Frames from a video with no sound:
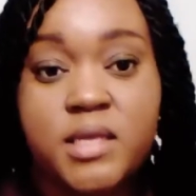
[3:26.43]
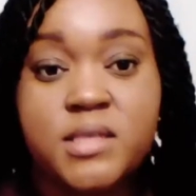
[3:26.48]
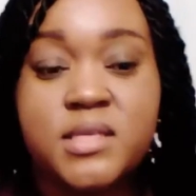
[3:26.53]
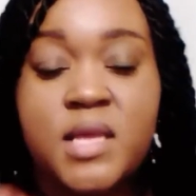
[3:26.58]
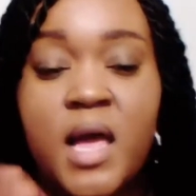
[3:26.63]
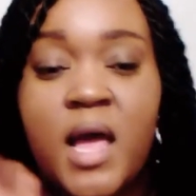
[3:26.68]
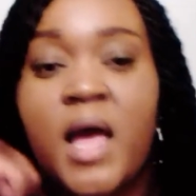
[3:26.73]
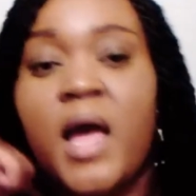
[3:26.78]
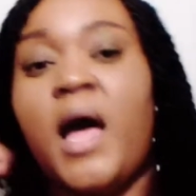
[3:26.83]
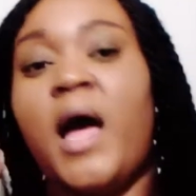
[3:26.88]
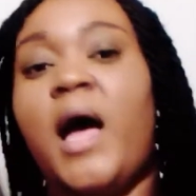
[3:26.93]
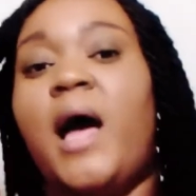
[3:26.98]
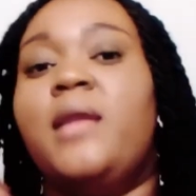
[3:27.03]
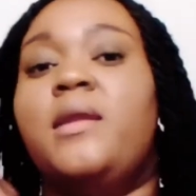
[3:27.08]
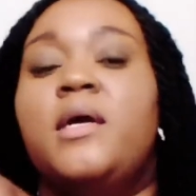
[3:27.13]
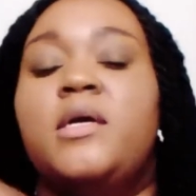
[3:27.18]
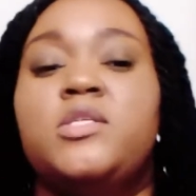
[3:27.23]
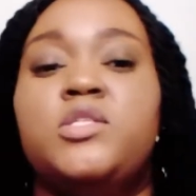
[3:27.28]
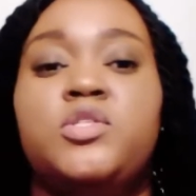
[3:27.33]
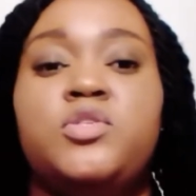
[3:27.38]
is I
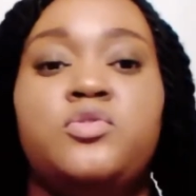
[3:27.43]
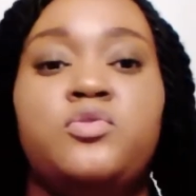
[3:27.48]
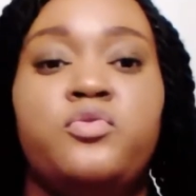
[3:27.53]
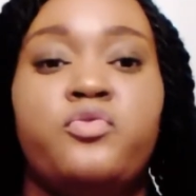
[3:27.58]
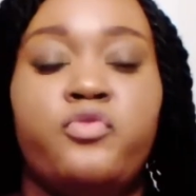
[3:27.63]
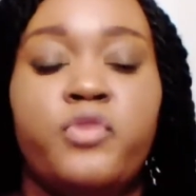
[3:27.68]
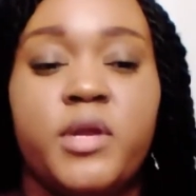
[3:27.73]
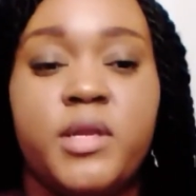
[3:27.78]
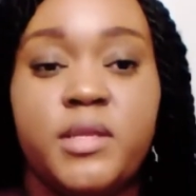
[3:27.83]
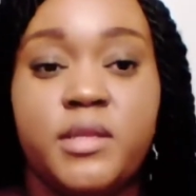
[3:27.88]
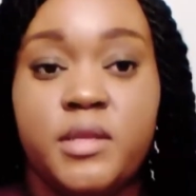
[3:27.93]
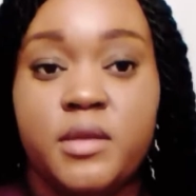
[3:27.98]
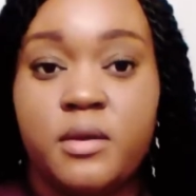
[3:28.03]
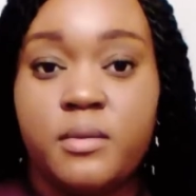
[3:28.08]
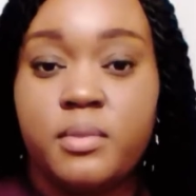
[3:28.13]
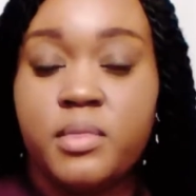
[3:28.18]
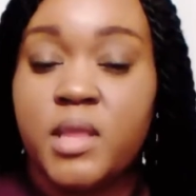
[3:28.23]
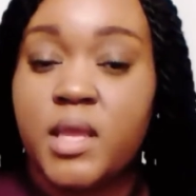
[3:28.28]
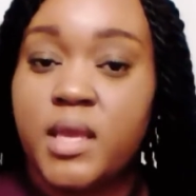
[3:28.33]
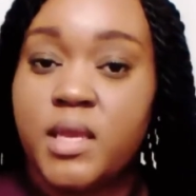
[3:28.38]
like to
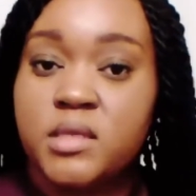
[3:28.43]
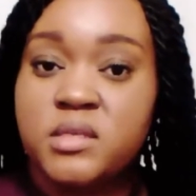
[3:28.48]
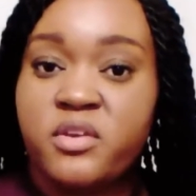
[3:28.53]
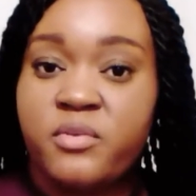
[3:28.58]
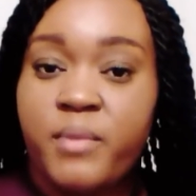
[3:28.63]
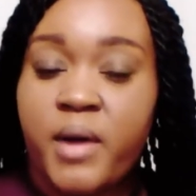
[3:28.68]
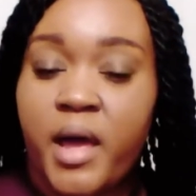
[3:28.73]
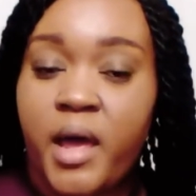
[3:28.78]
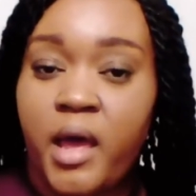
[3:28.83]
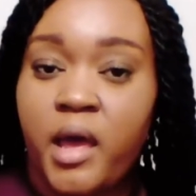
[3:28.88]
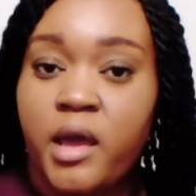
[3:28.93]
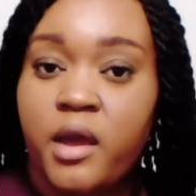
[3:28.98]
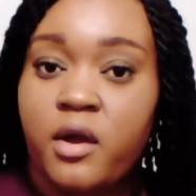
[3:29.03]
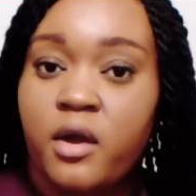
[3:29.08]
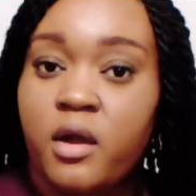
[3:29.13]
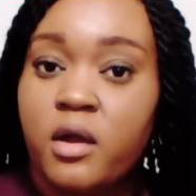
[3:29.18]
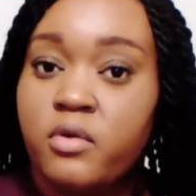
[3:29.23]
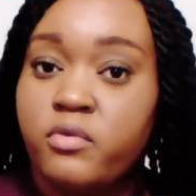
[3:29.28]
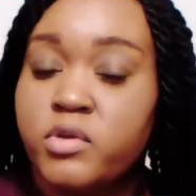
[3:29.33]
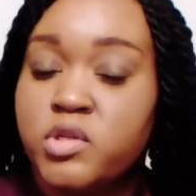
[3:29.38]
re-dip the ends of my
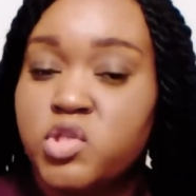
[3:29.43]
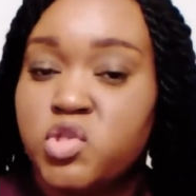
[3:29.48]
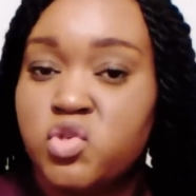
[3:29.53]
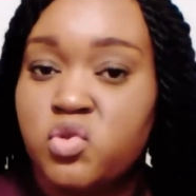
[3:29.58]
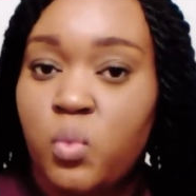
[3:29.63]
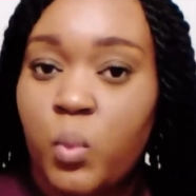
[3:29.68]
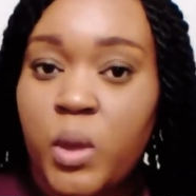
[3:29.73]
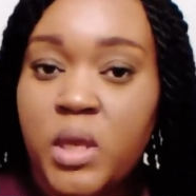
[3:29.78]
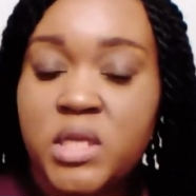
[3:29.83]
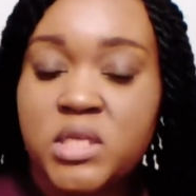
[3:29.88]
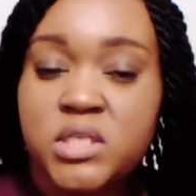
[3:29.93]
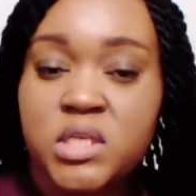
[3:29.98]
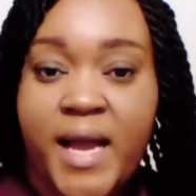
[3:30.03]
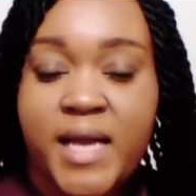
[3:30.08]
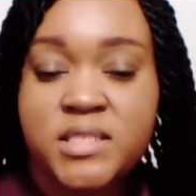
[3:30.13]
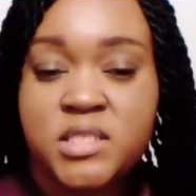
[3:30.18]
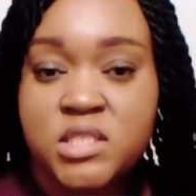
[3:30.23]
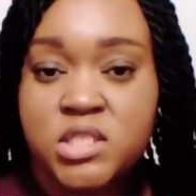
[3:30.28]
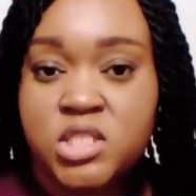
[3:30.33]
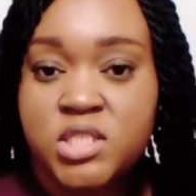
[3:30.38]
hair every 2 weeks. What
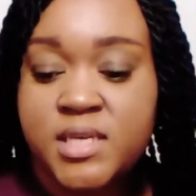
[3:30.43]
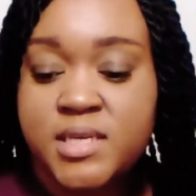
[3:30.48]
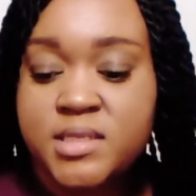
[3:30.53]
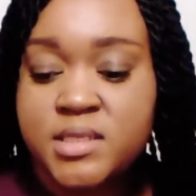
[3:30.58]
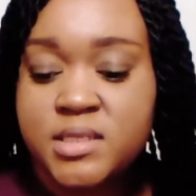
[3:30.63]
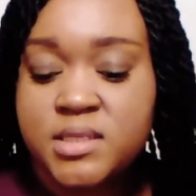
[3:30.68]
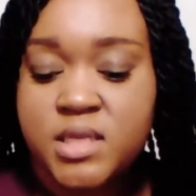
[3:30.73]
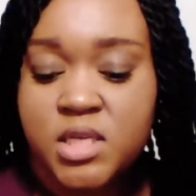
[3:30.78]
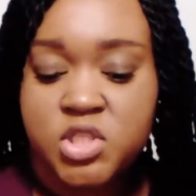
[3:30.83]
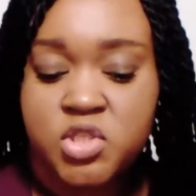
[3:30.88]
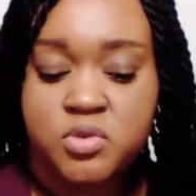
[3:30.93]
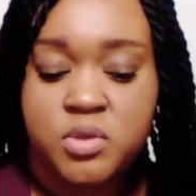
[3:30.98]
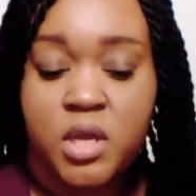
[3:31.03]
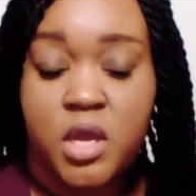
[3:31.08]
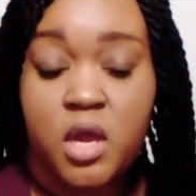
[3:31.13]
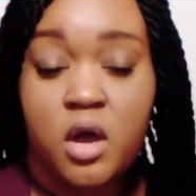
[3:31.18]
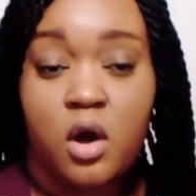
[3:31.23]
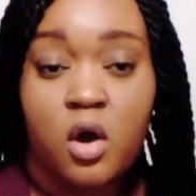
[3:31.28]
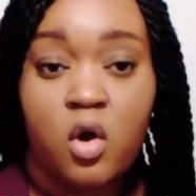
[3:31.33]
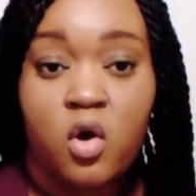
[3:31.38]
I suggest is that you
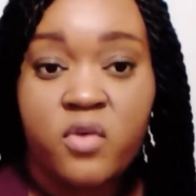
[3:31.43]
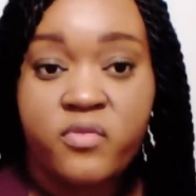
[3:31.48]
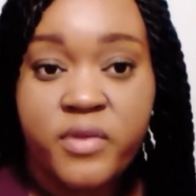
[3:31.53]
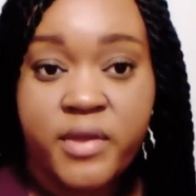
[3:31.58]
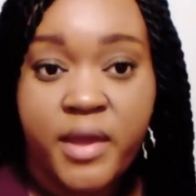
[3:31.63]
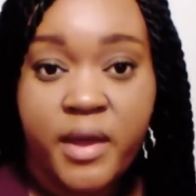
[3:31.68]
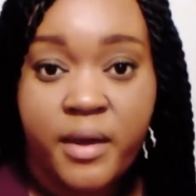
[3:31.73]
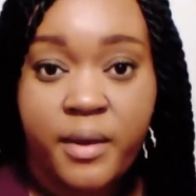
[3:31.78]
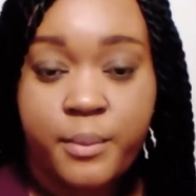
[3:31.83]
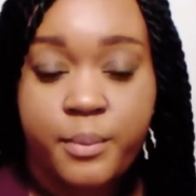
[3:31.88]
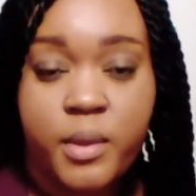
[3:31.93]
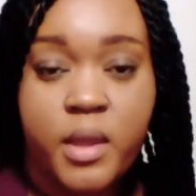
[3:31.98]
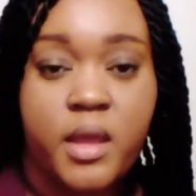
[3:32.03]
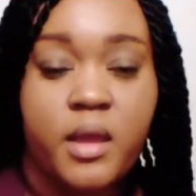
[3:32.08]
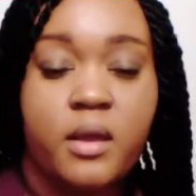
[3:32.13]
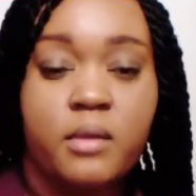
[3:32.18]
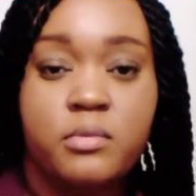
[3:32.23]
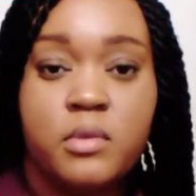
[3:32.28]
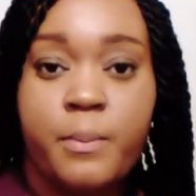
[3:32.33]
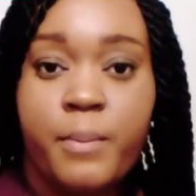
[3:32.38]
get a coffee cup
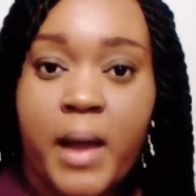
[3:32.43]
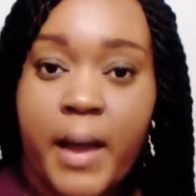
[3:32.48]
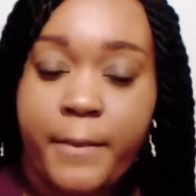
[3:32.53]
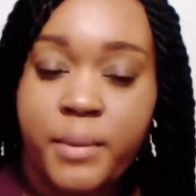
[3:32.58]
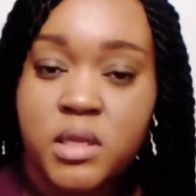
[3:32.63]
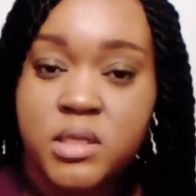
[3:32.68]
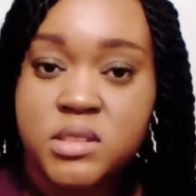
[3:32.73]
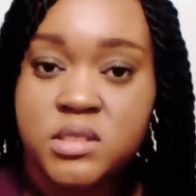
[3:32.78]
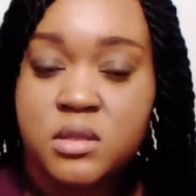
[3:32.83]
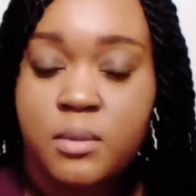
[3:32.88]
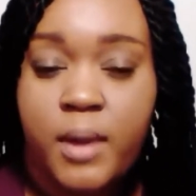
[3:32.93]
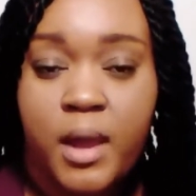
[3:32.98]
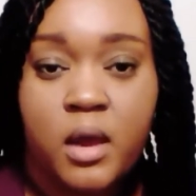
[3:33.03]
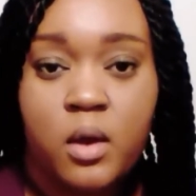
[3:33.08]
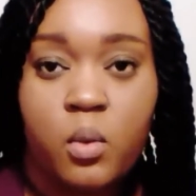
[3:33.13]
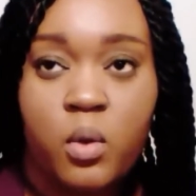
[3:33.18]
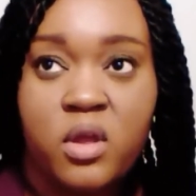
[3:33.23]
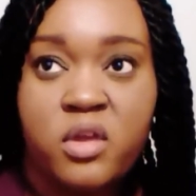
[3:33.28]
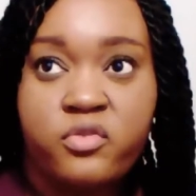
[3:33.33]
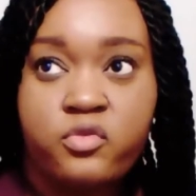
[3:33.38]
and pop it into the
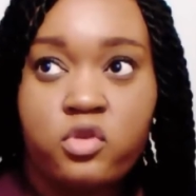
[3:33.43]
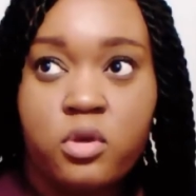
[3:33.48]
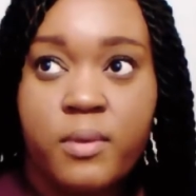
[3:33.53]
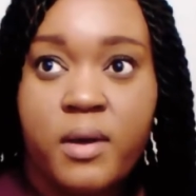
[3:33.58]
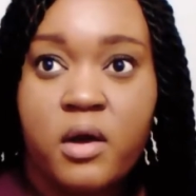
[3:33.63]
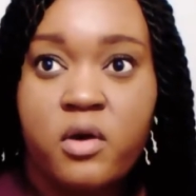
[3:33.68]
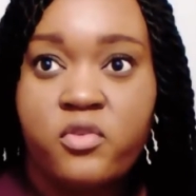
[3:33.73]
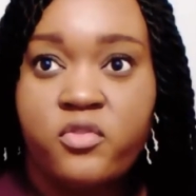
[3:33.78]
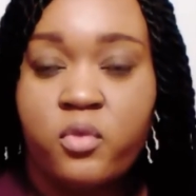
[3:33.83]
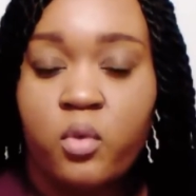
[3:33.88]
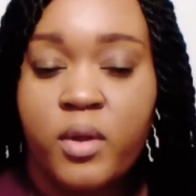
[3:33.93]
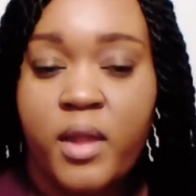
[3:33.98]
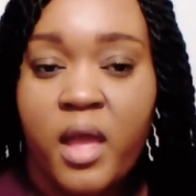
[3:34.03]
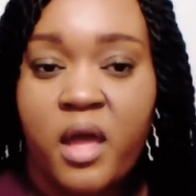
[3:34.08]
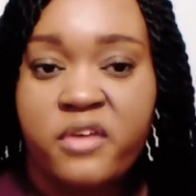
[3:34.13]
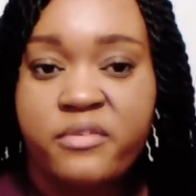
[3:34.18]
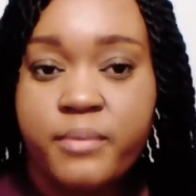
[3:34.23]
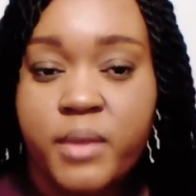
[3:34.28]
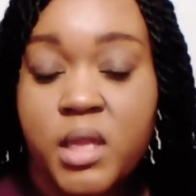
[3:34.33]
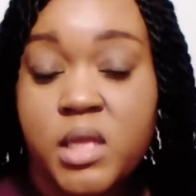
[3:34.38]
microwave for about
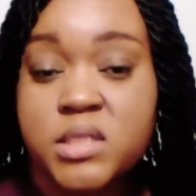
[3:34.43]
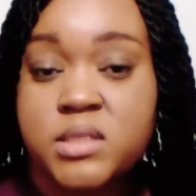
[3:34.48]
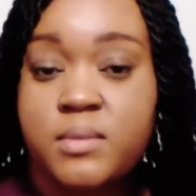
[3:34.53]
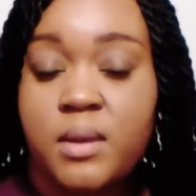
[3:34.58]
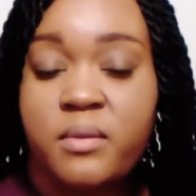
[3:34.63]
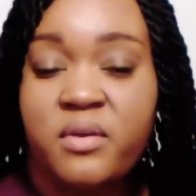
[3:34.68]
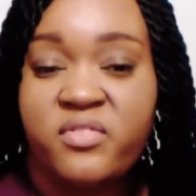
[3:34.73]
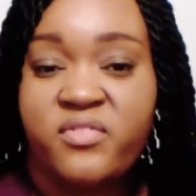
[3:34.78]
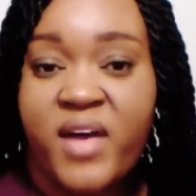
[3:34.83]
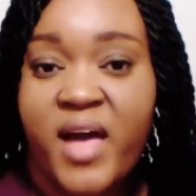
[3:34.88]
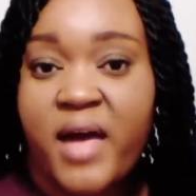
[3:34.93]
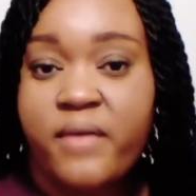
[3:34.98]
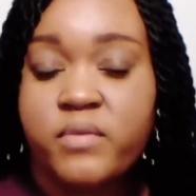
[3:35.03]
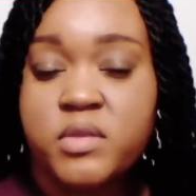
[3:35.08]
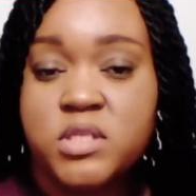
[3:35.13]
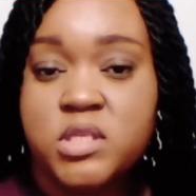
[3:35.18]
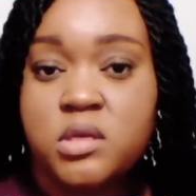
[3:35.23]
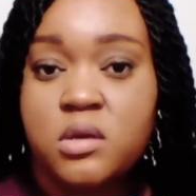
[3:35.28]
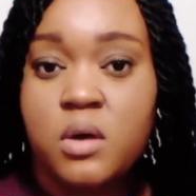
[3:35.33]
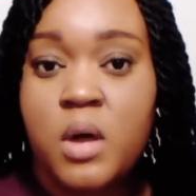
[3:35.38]
4.5 minutes, maybe 5,
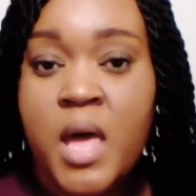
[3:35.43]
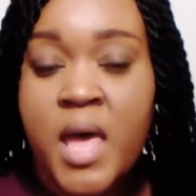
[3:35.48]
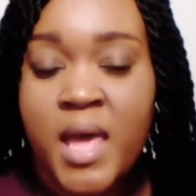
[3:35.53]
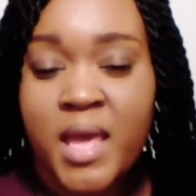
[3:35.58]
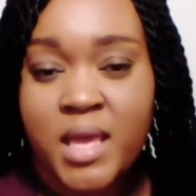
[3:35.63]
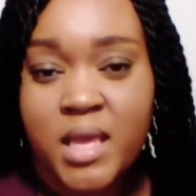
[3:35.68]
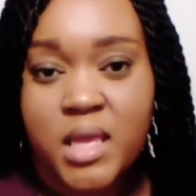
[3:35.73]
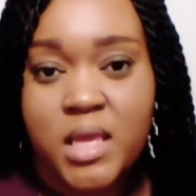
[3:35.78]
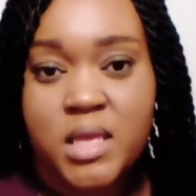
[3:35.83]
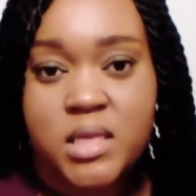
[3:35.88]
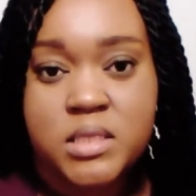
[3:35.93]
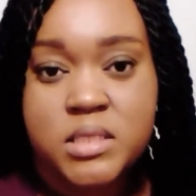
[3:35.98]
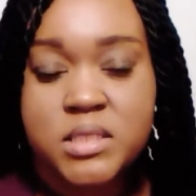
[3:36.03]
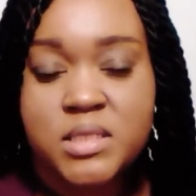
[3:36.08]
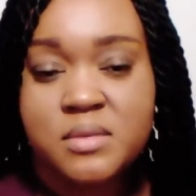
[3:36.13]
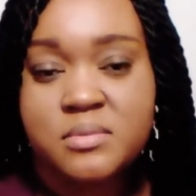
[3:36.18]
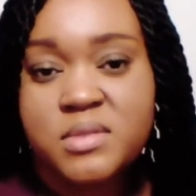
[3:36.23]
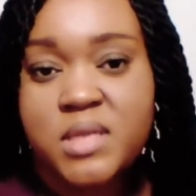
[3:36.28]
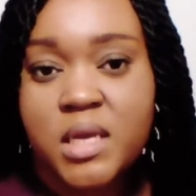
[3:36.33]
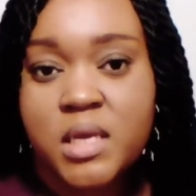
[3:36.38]
until it
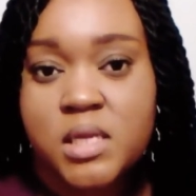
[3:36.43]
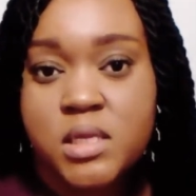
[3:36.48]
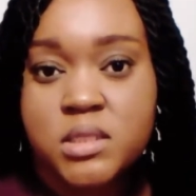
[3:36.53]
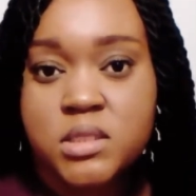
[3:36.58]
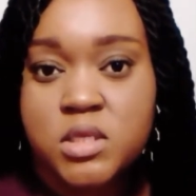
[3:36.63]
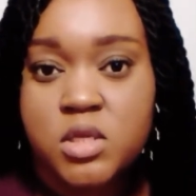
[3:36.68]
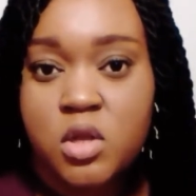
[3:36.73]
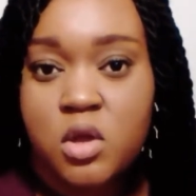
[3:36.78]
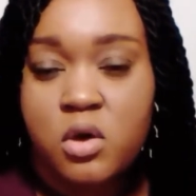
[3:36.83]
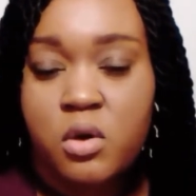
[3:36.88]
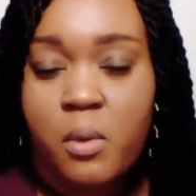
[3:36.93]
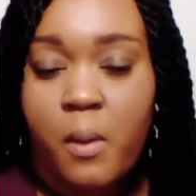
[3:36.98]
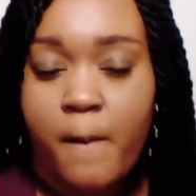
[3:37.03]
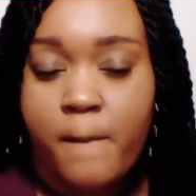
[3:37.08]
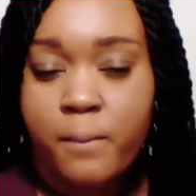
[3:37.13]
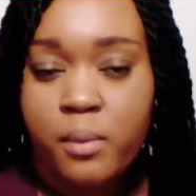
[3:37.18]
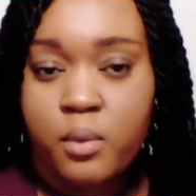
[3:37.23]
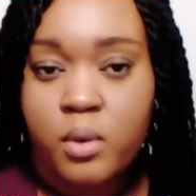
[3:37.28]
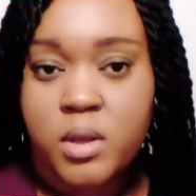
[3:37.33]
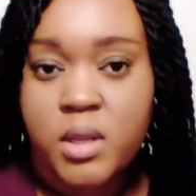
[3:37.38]
seems like it's
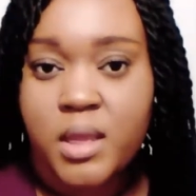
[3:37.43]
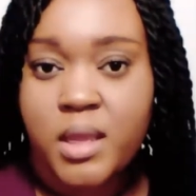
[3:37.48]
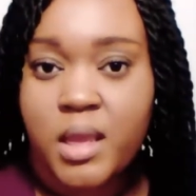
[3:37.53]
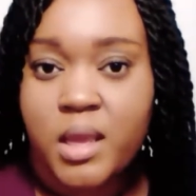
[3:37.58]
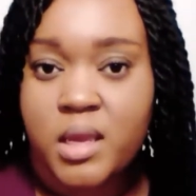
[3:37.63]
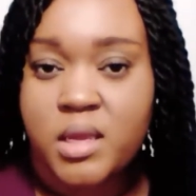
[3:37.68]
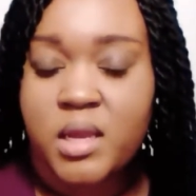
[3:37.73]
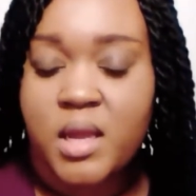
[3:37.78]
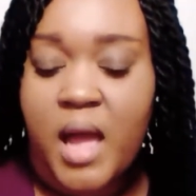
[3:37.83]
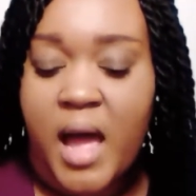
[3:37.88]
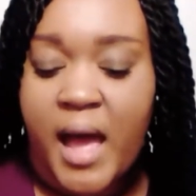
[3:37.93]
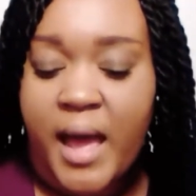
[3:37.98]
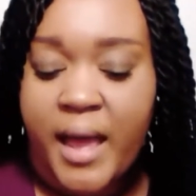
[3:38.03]
boiling and getting